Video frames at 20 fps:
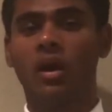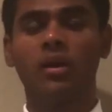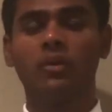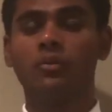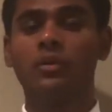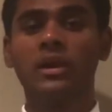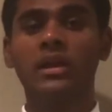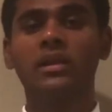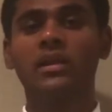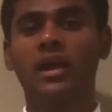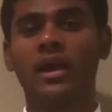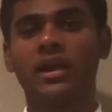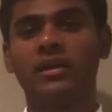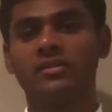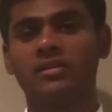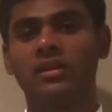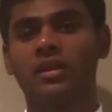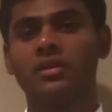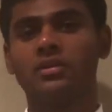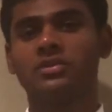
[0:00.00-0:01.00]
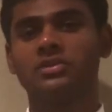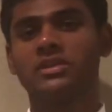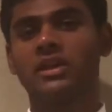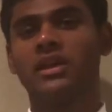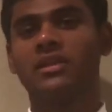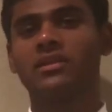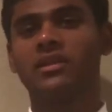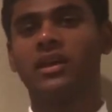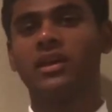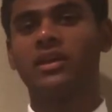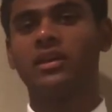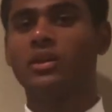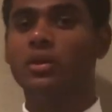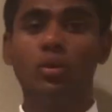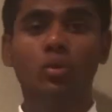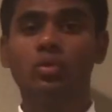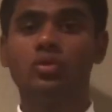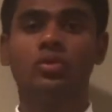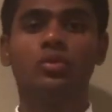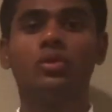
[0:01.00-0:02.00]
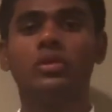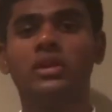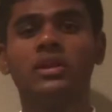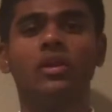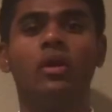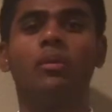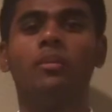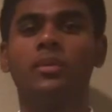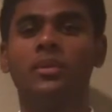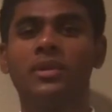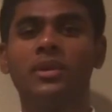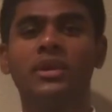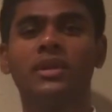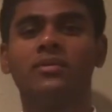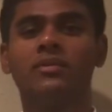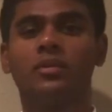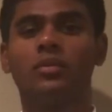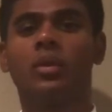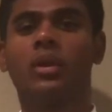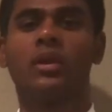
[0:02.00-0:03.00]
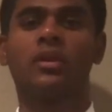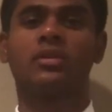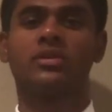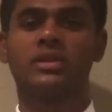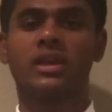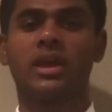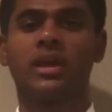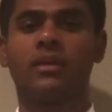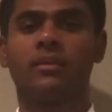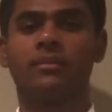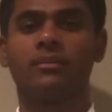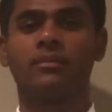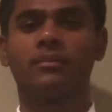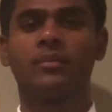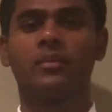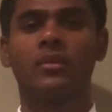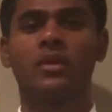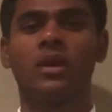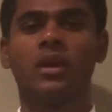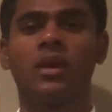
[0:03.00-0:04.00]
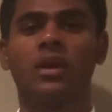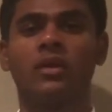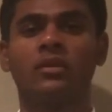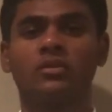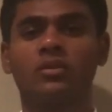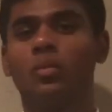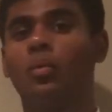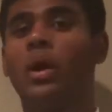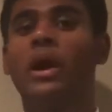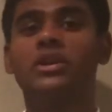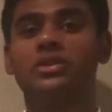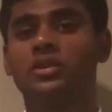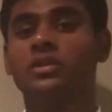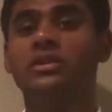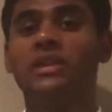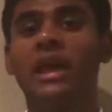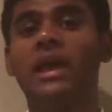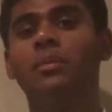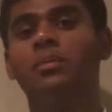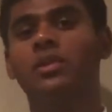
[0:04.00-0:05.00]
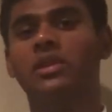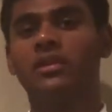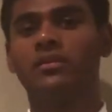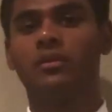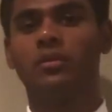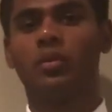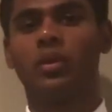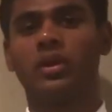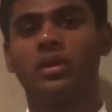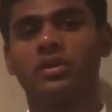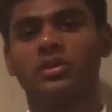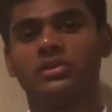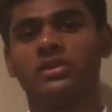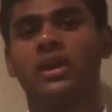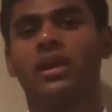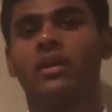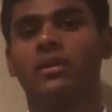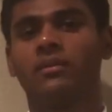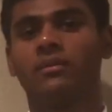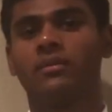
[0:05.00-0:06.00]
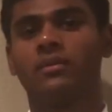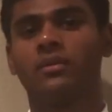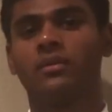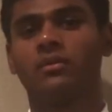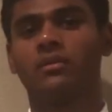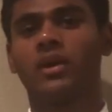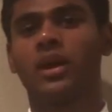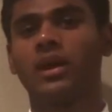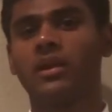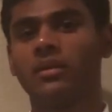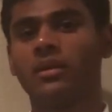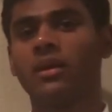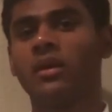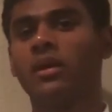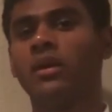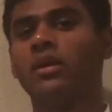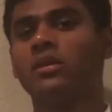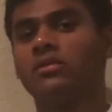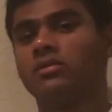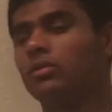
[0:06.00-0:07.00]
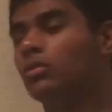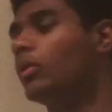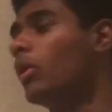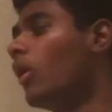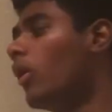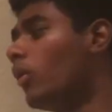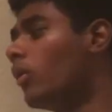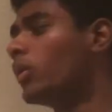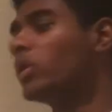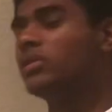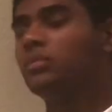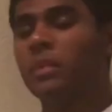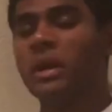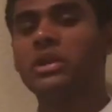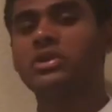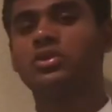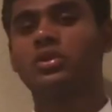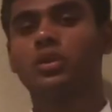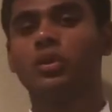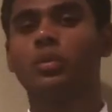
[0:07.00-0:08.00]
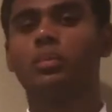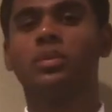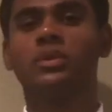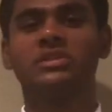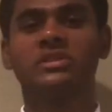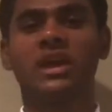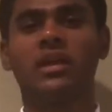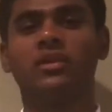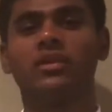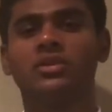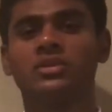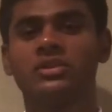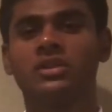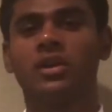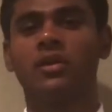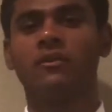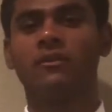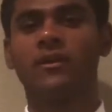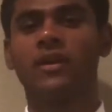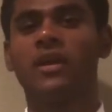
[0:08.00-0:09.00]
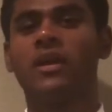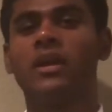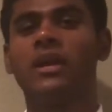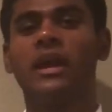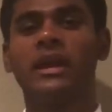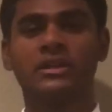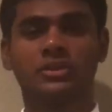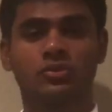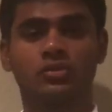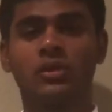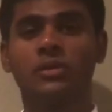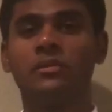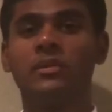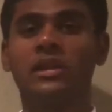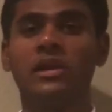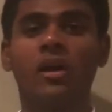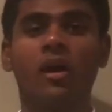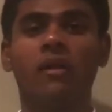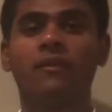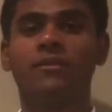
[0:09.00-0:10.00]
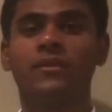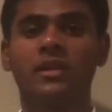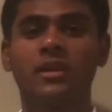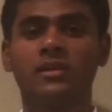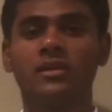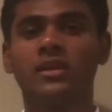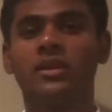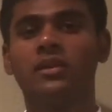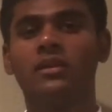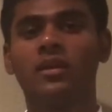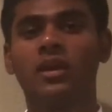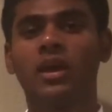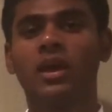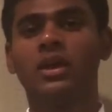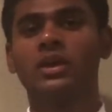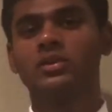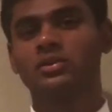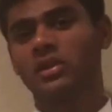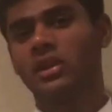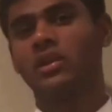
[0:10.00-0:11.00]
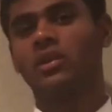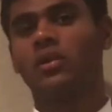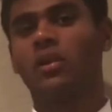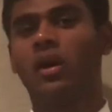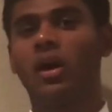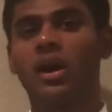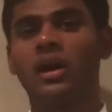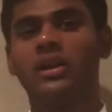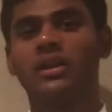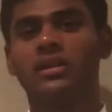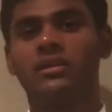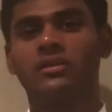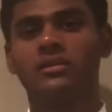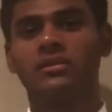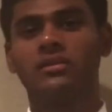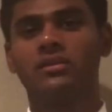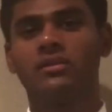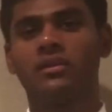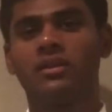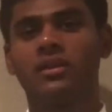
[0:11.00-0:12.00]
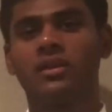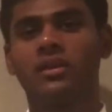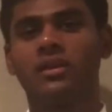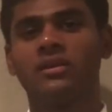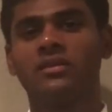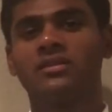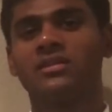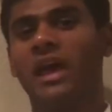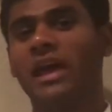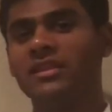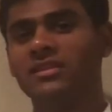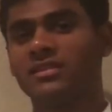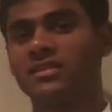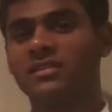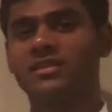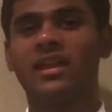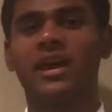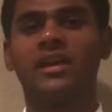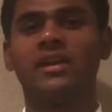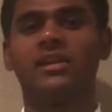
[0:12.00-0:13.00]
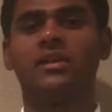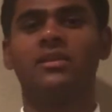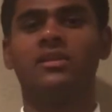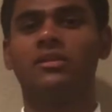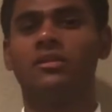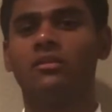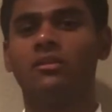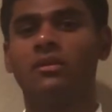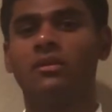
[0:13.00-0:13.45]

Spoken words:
realize and understand that you truly don't believe in what you're saying. So why should they believe in what you're saying, right? So always make sure you present yourself extremely confidently so that your audience senses that in you,